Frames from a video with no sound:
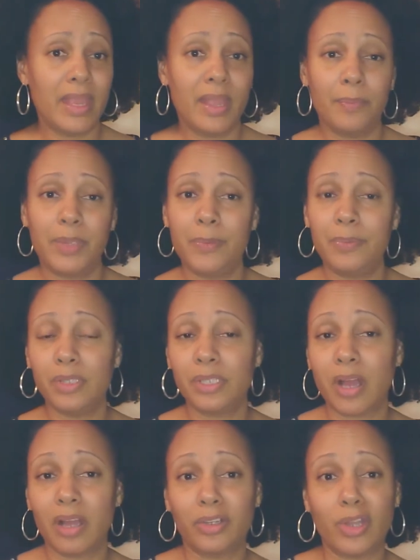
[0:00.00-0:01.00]
people
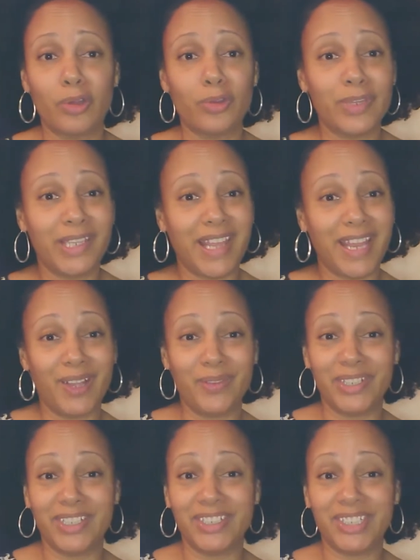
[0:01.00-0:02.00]
talk notary
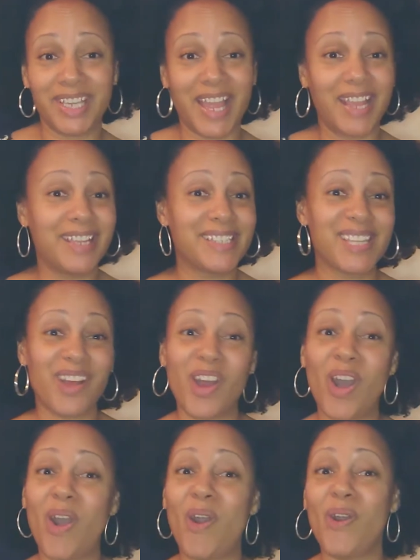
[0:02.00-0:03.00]
language like it's a
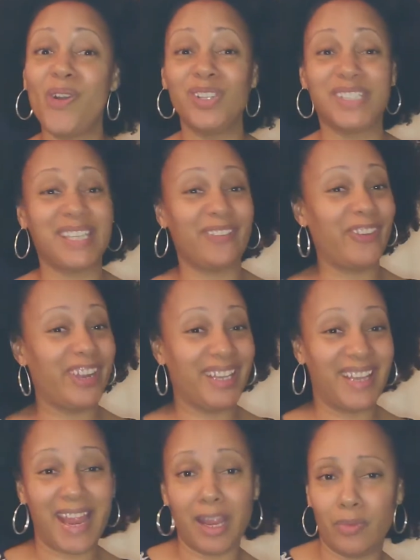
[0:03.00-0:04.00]
whole different
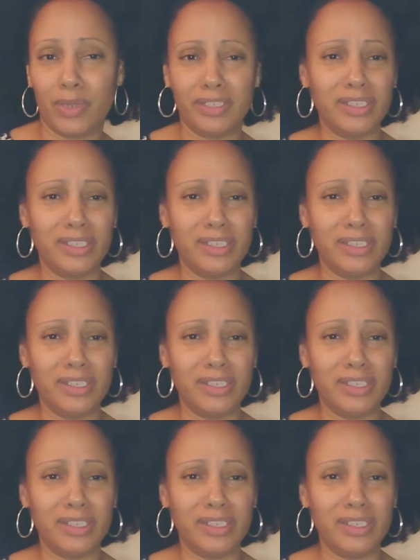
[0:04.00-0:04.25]
language.